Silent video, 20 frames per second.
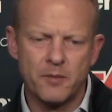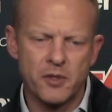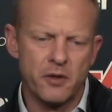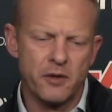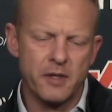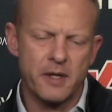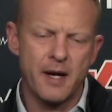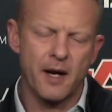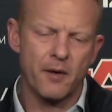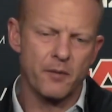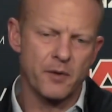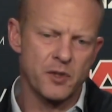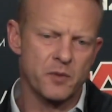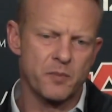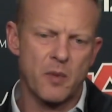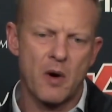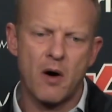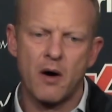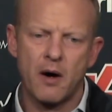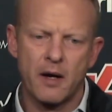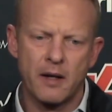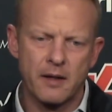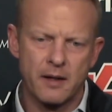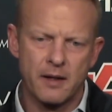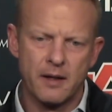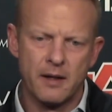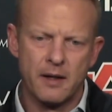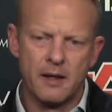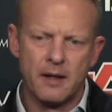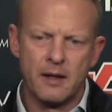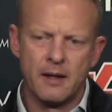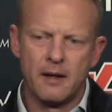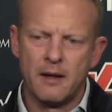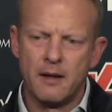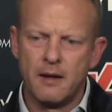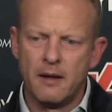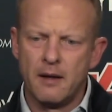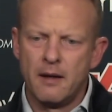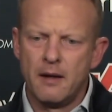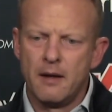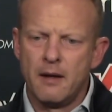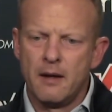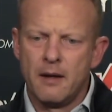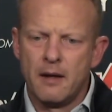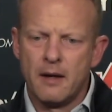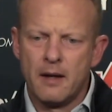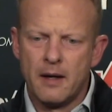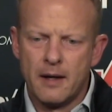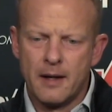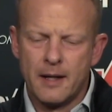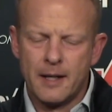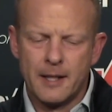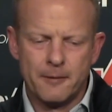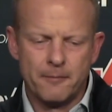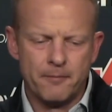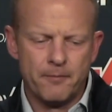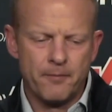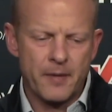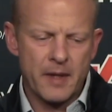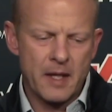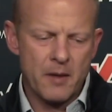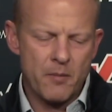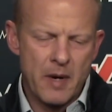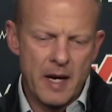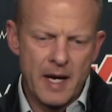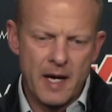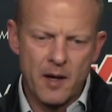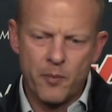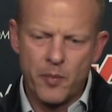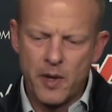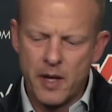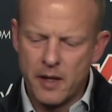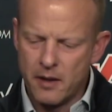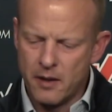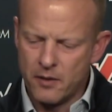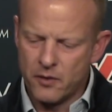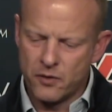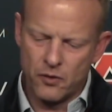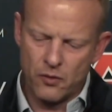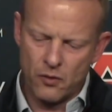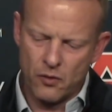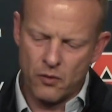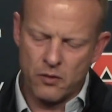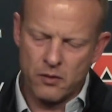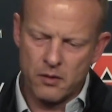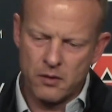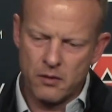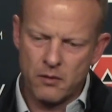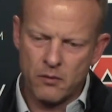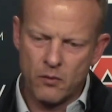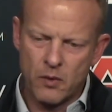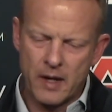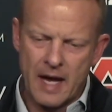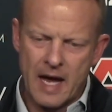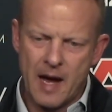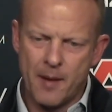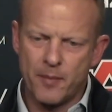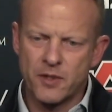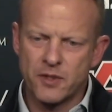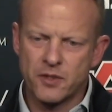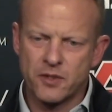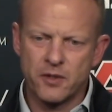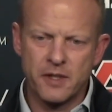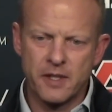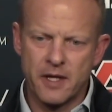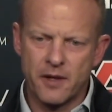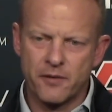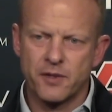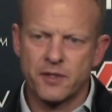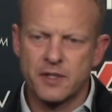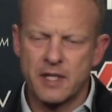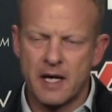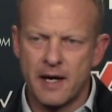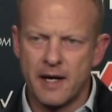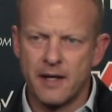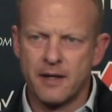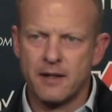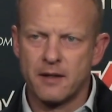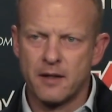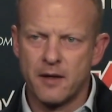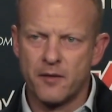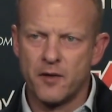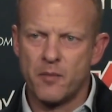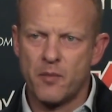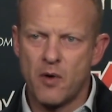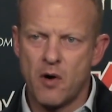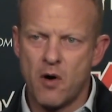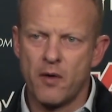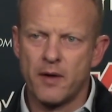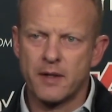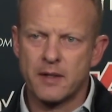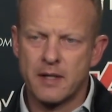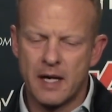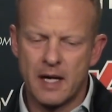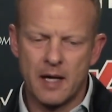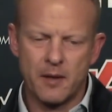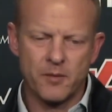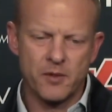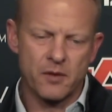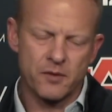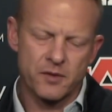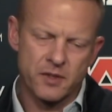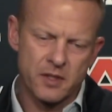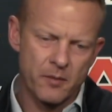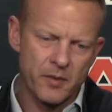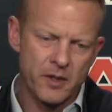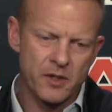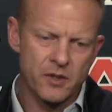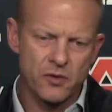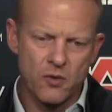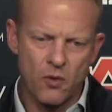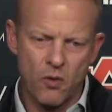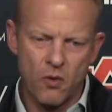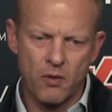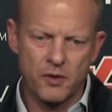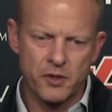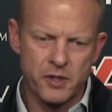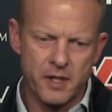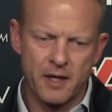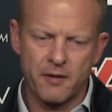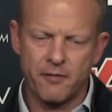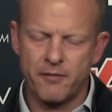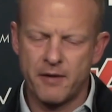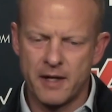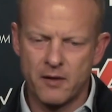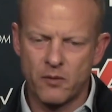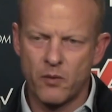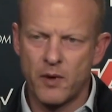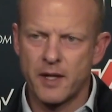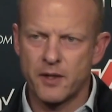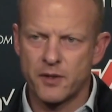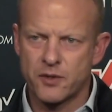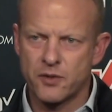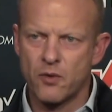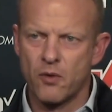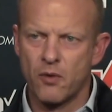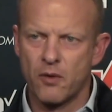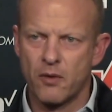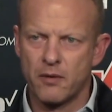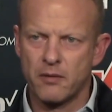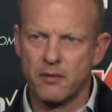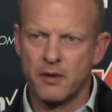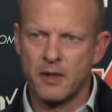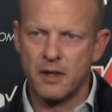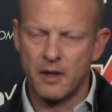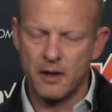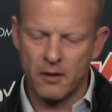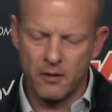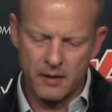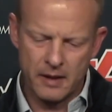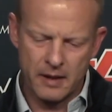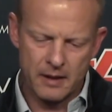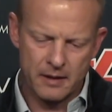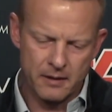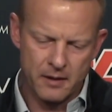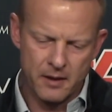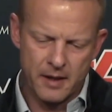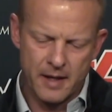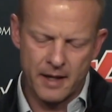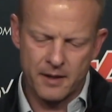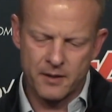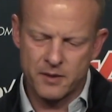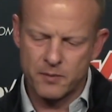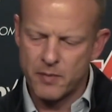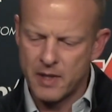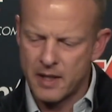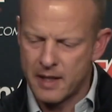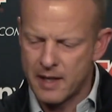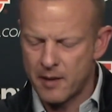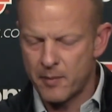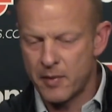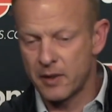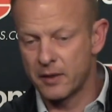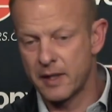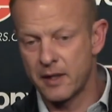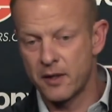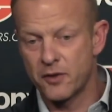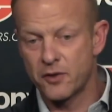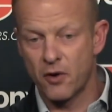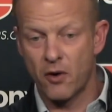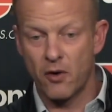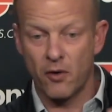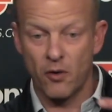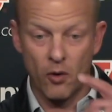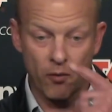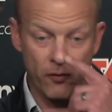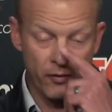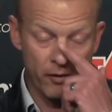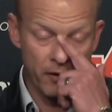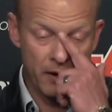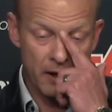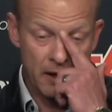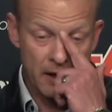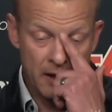You know, you got to respond, in my opinion, to what happens to the other side of the ball at times. You know, somebody scores, you got to find a way to score, you know, and you got to be able to get a turnover.